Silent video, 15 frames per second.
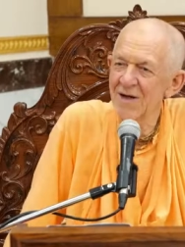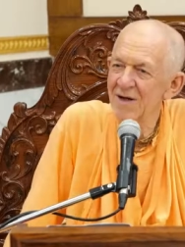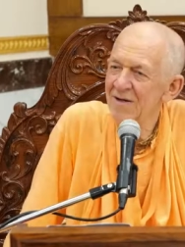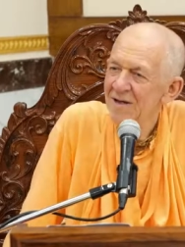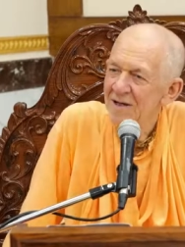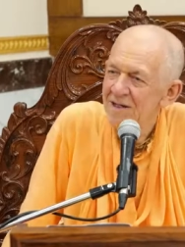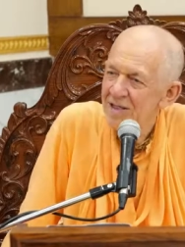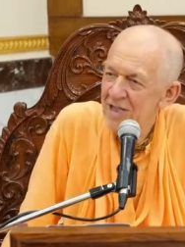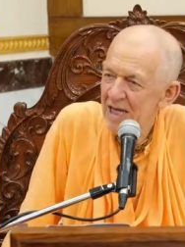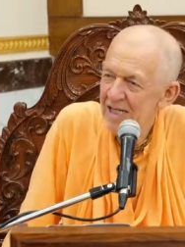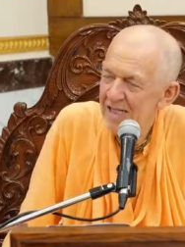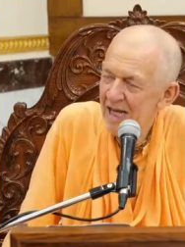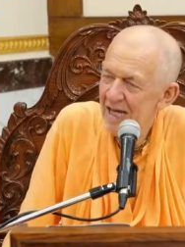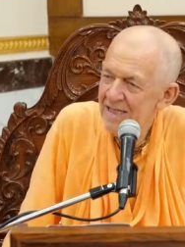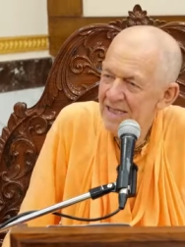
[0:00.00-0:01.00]
So
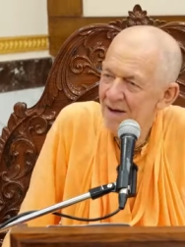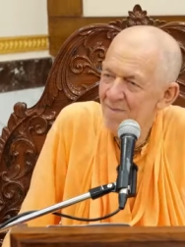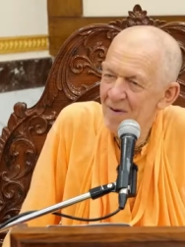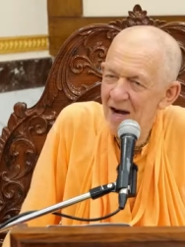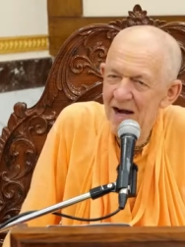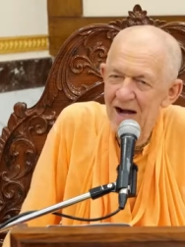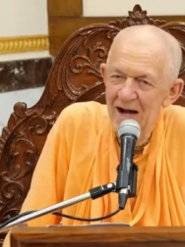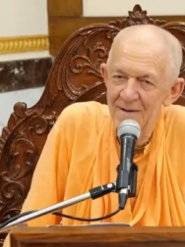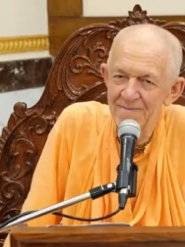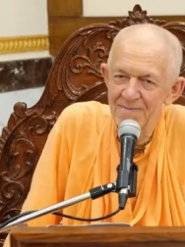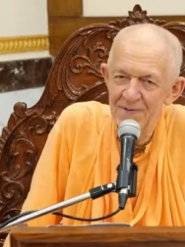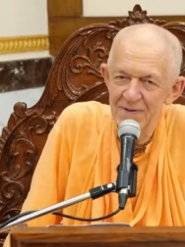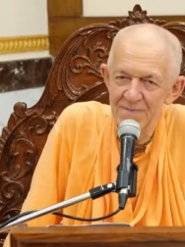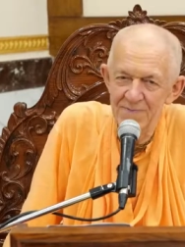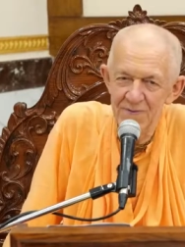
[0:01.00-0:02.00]
Chaitanya
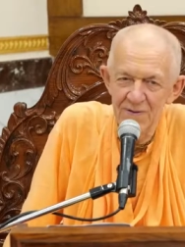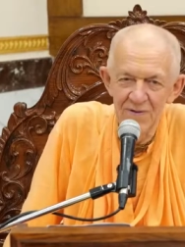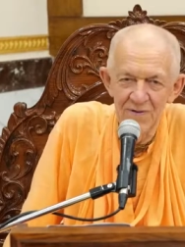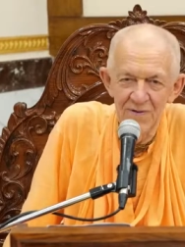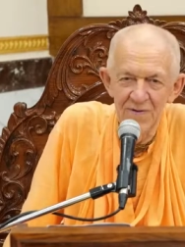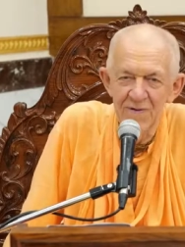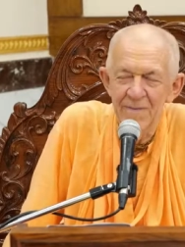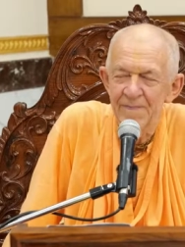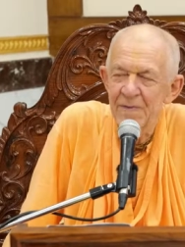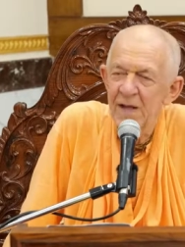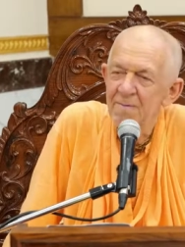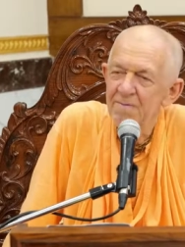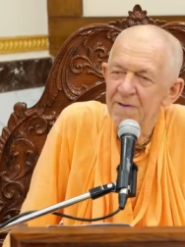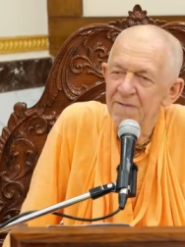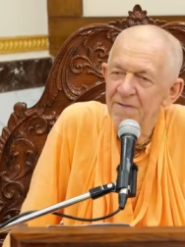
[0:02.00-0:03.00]
Mahaprabhu,
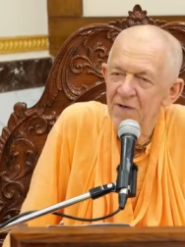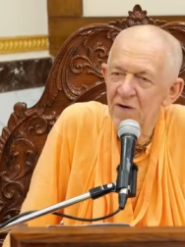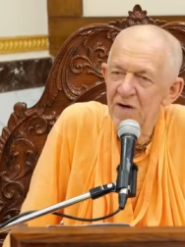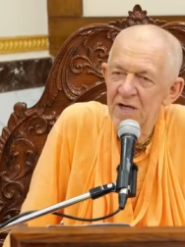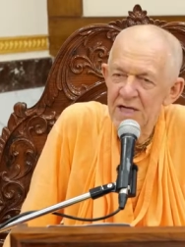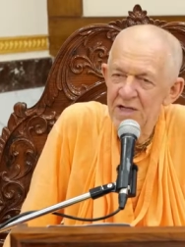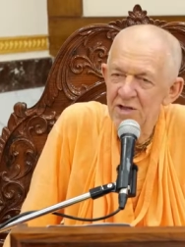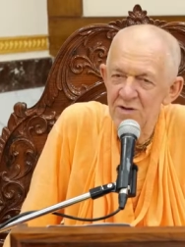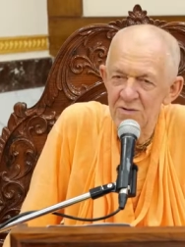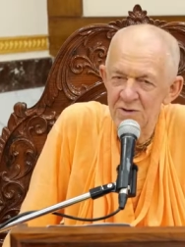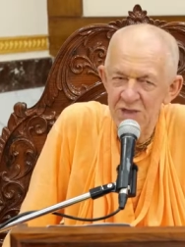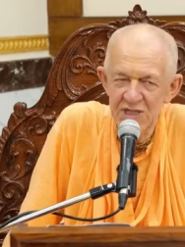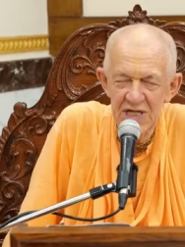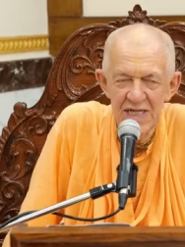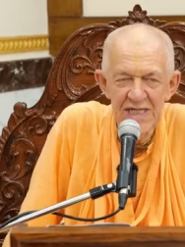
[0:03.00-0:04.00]
before he took